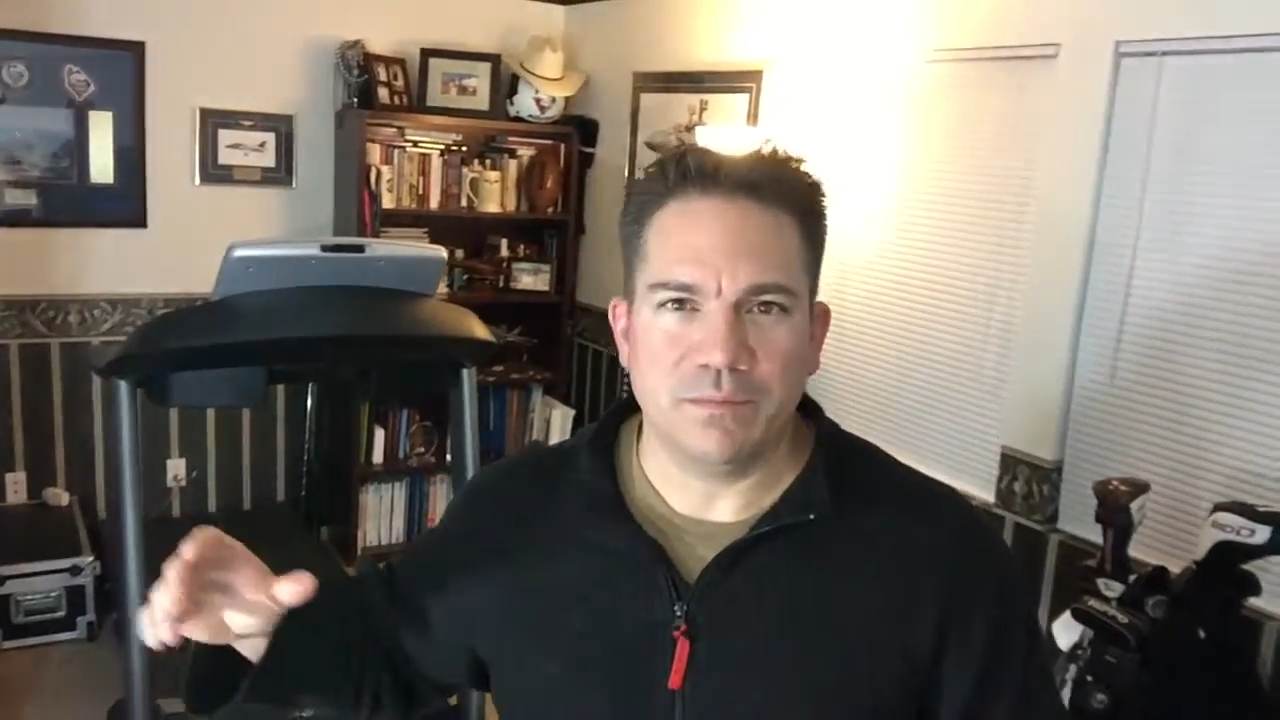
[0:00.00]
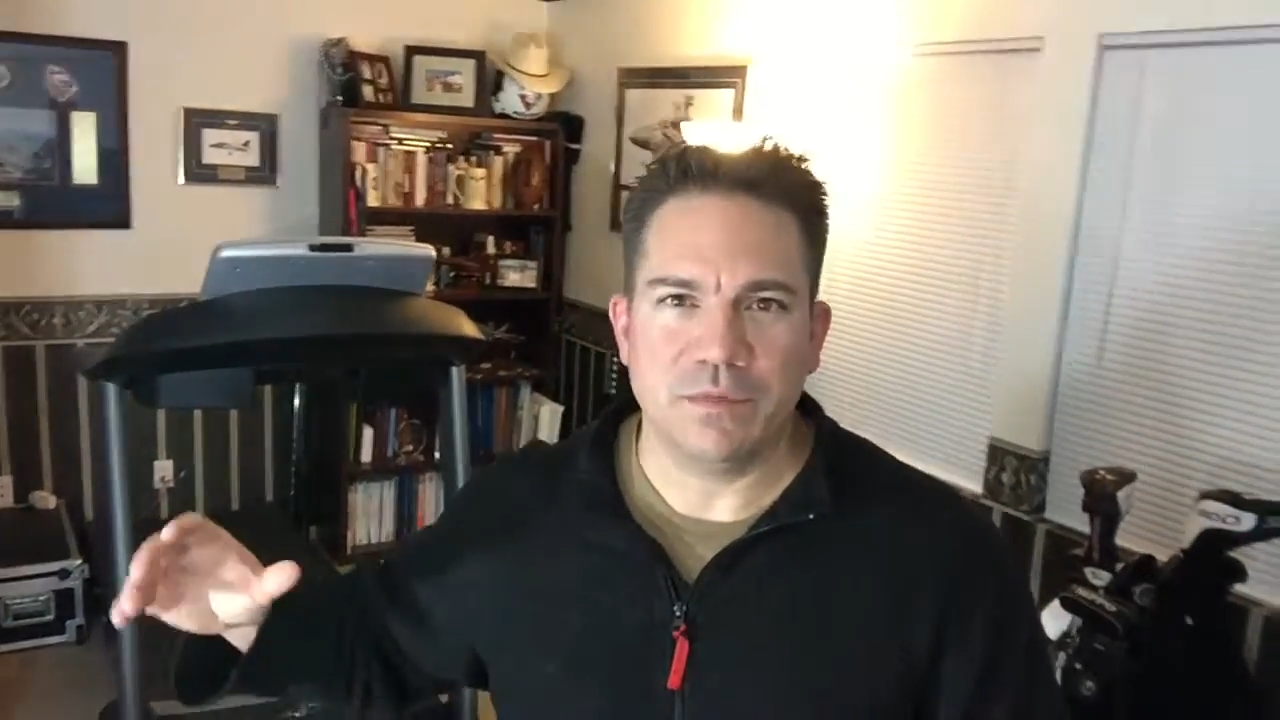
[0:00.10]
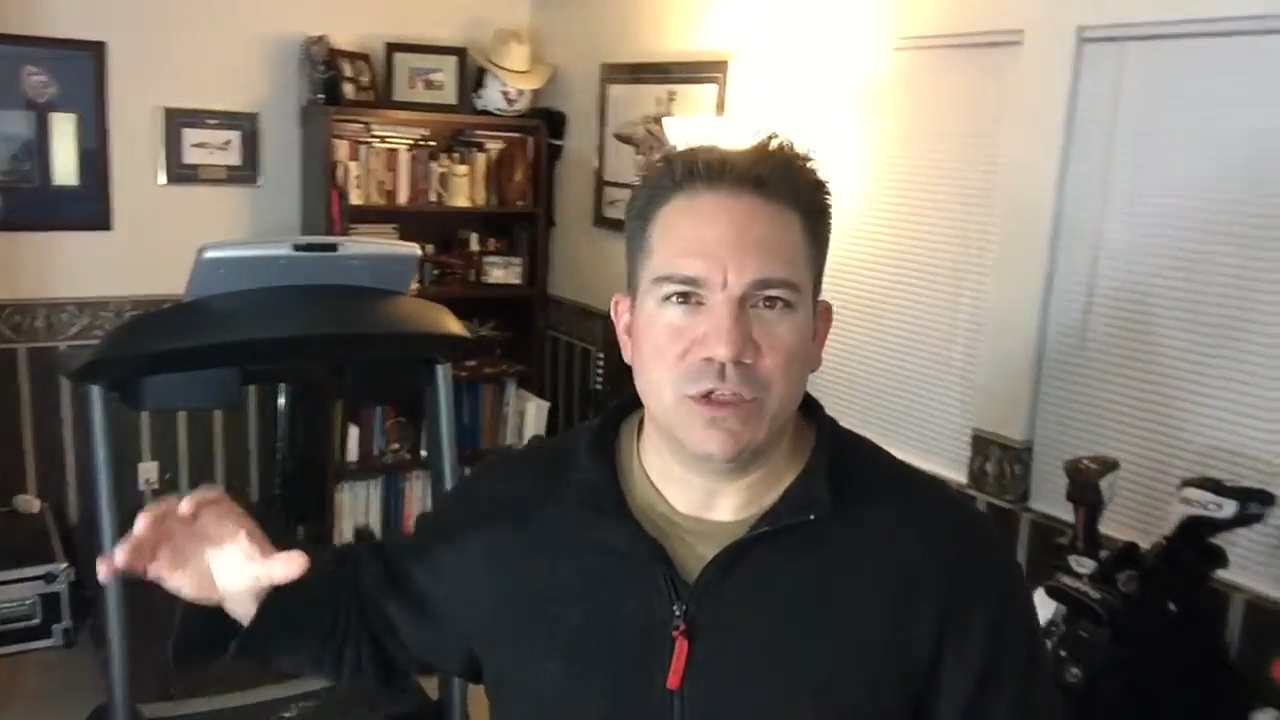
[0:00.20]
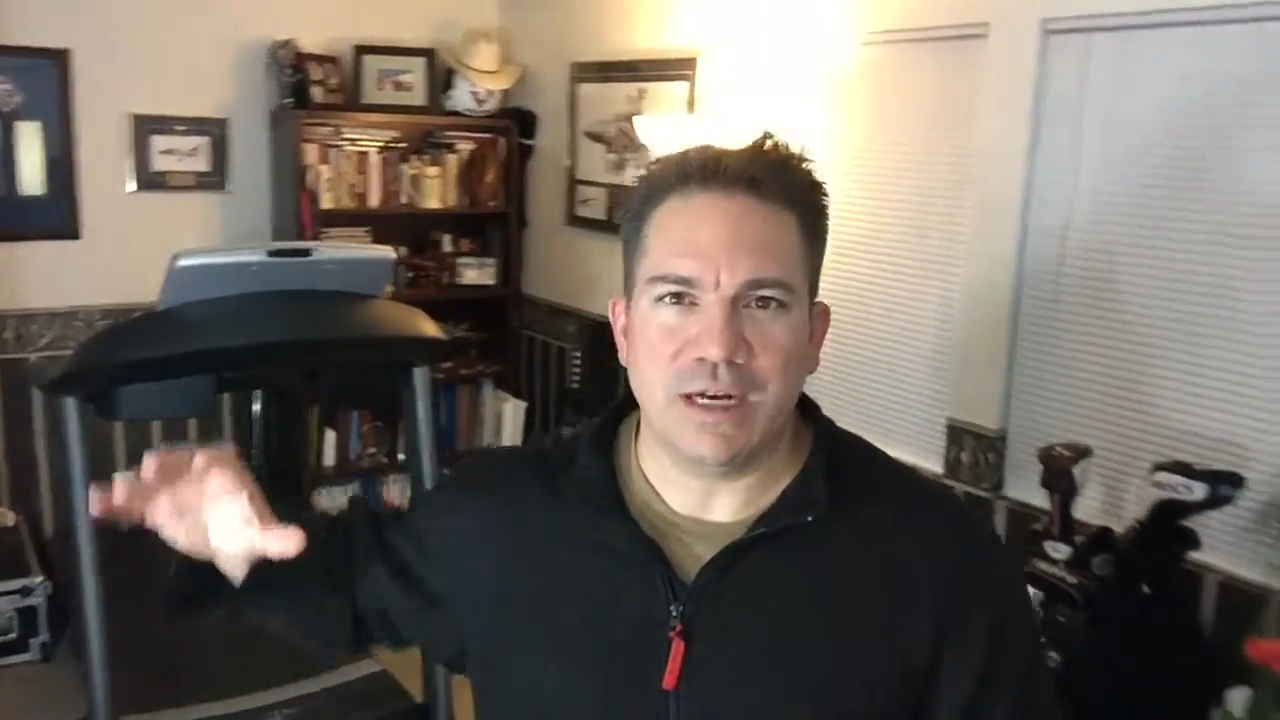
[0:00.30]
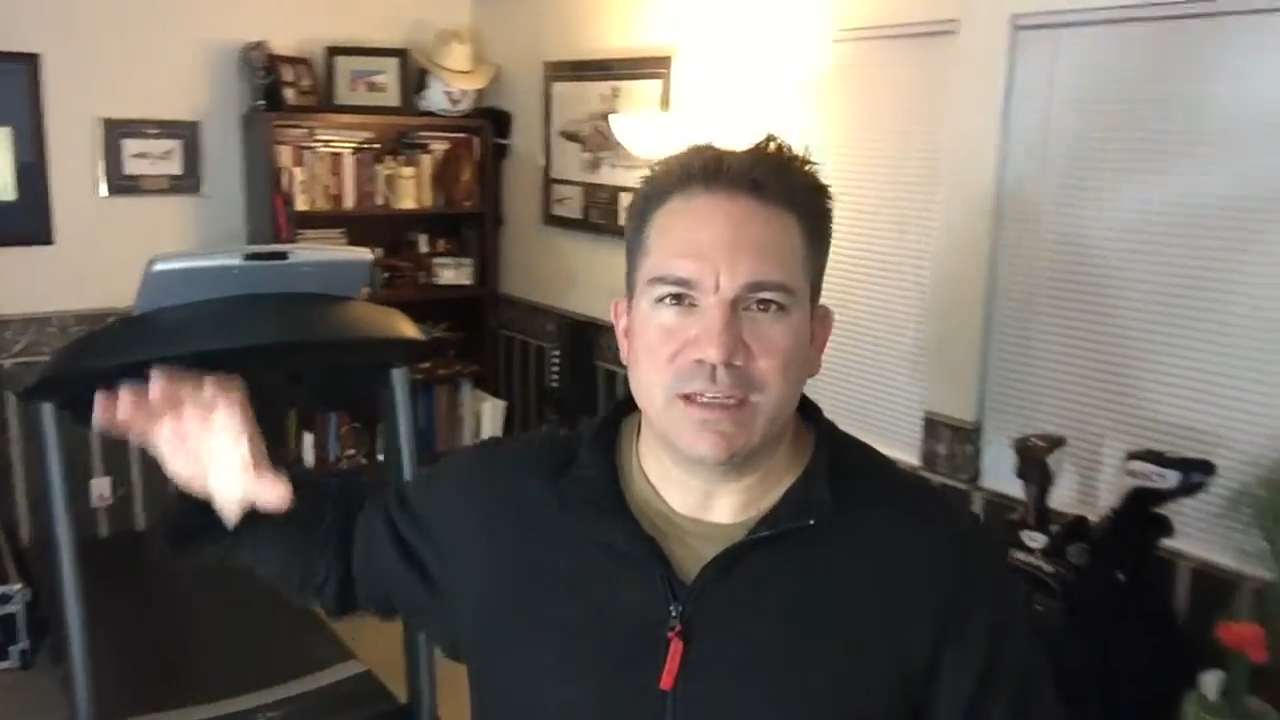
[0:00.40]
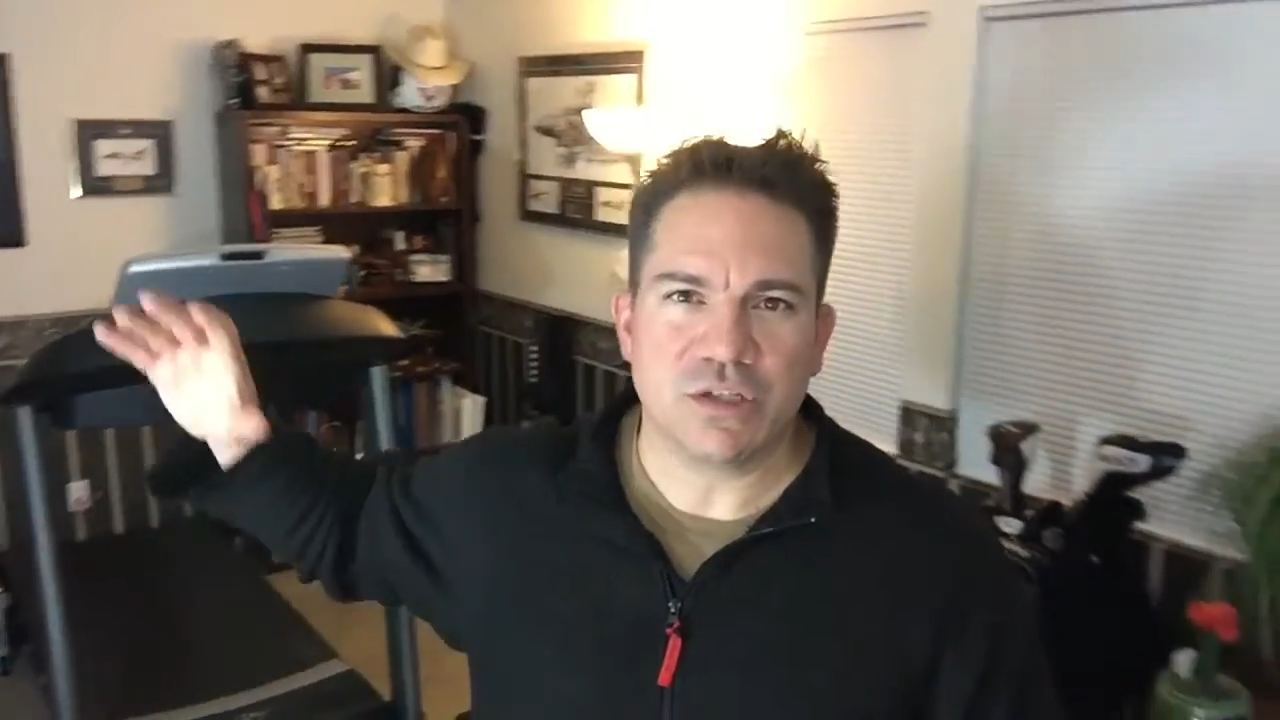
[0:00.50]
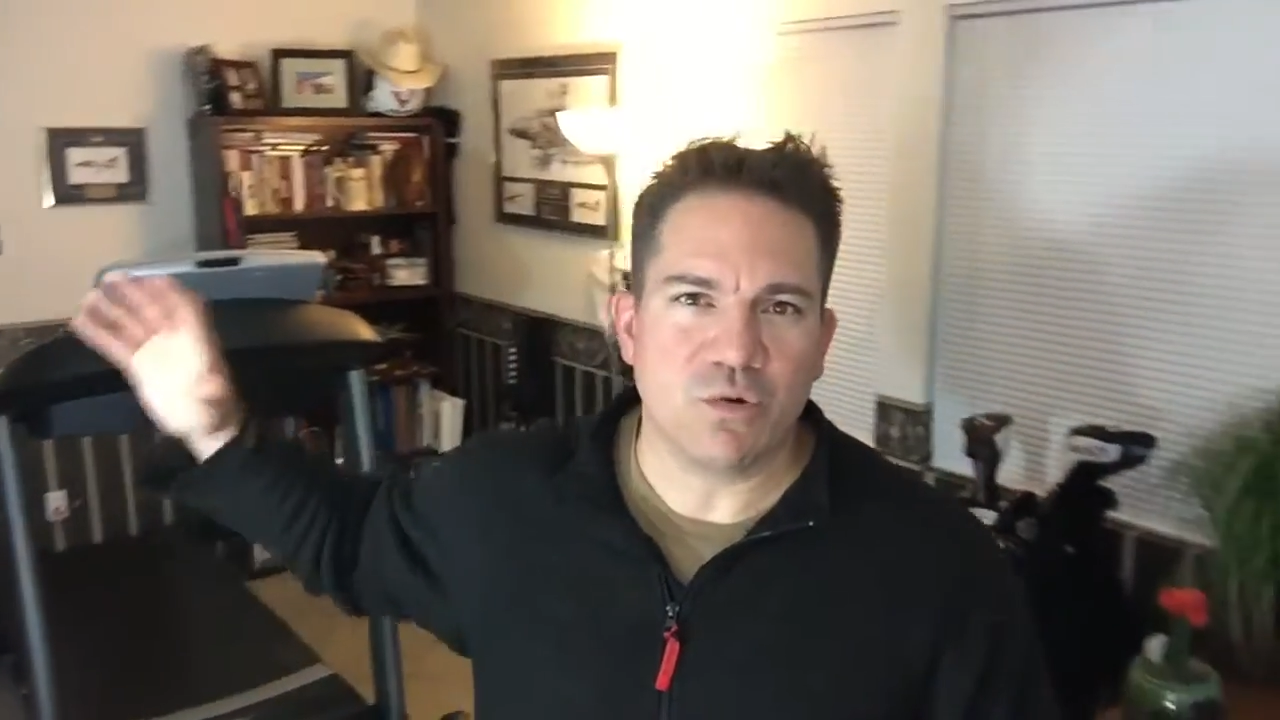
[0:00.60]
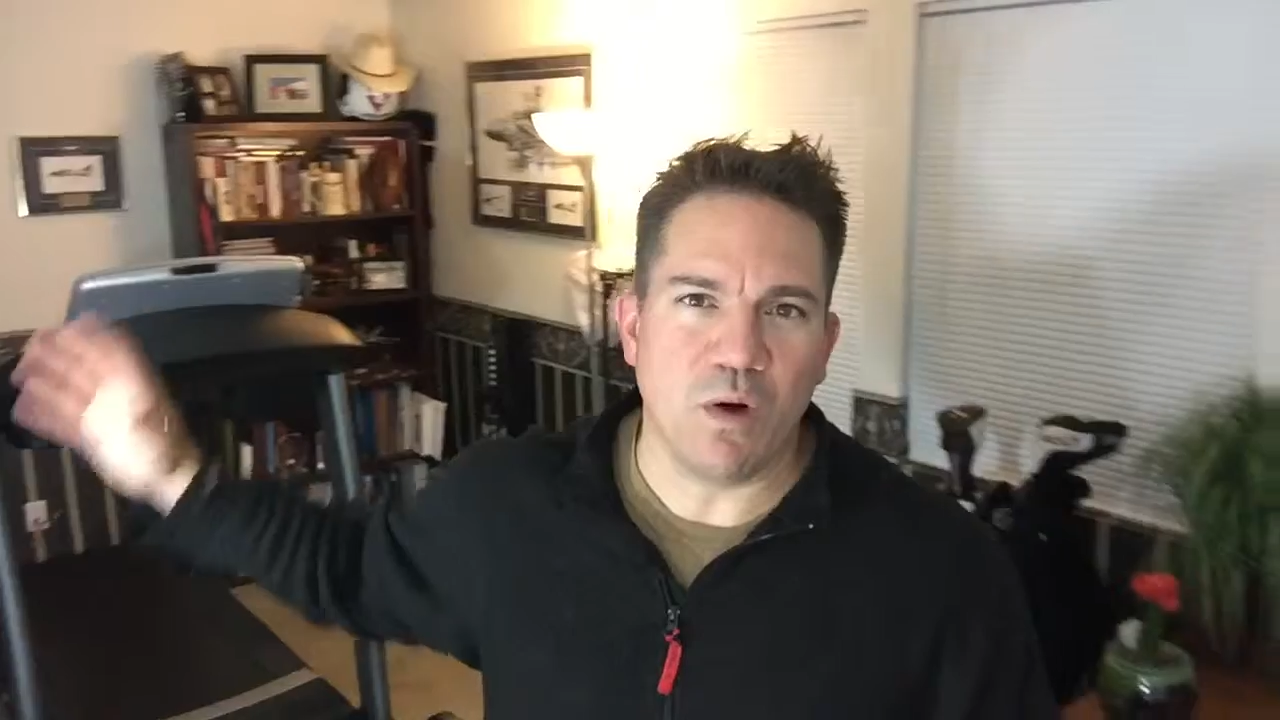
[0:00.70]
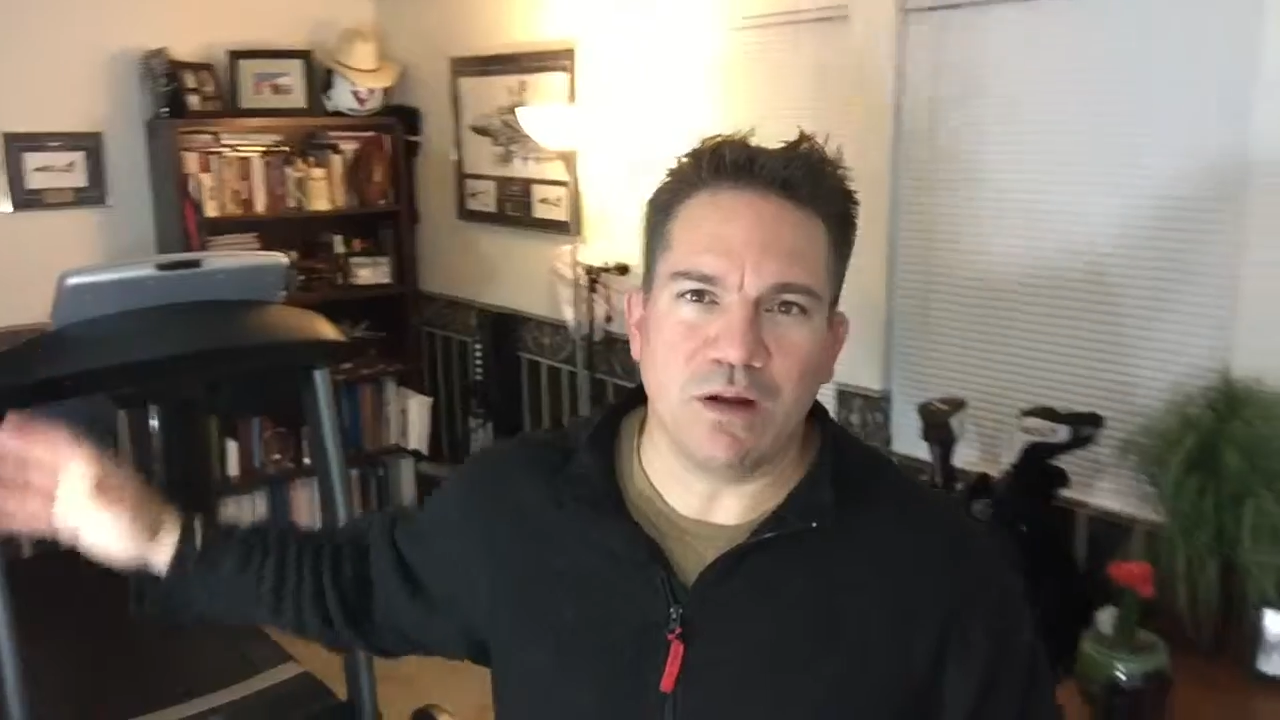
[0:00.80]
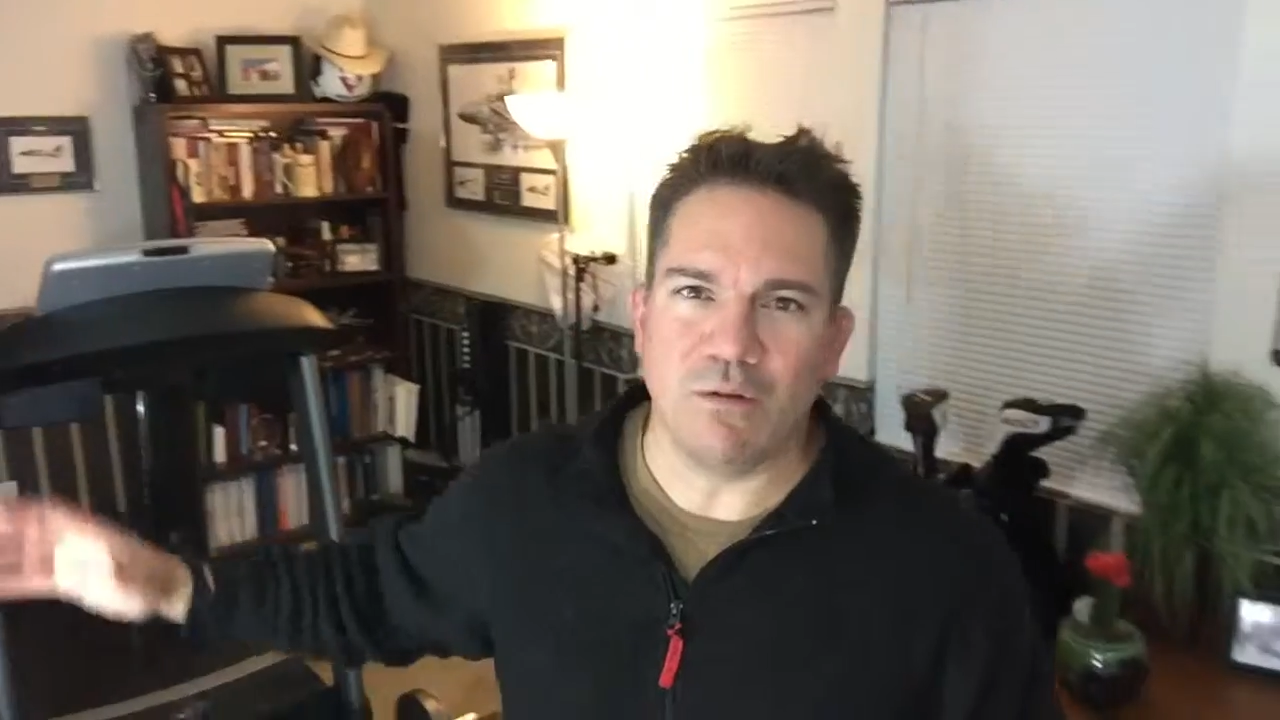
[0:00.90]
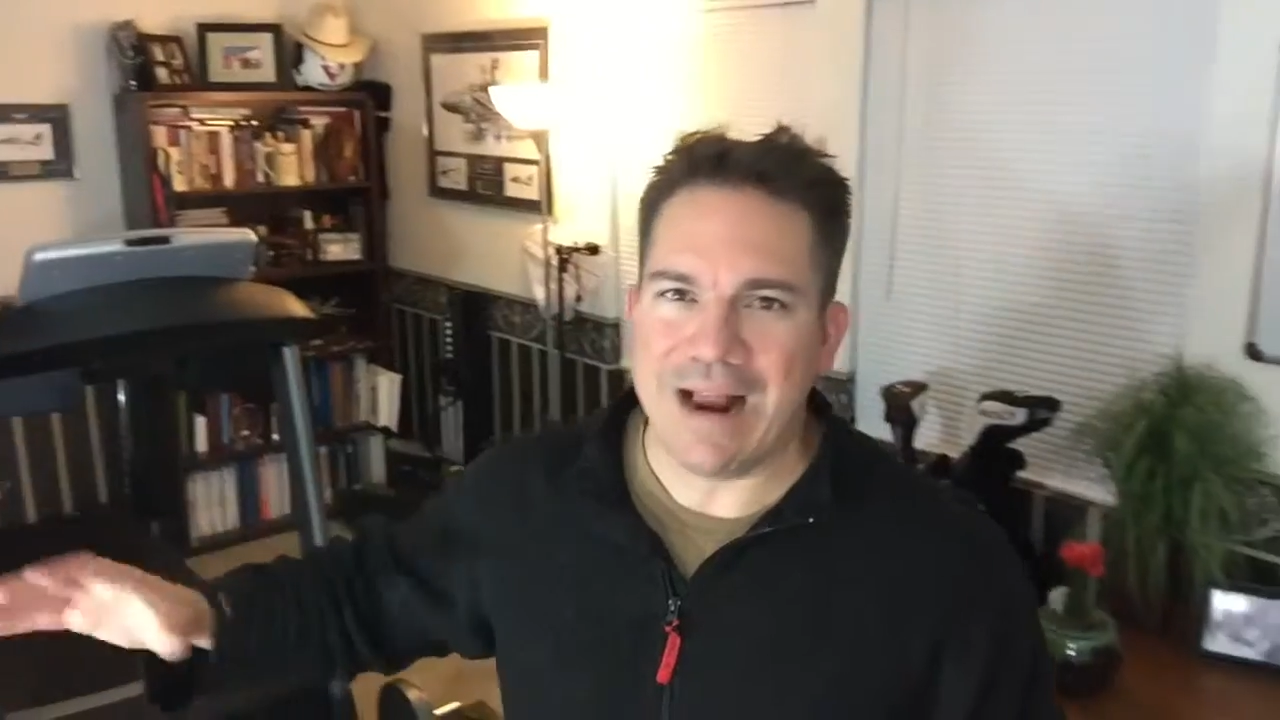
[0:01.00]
giant squat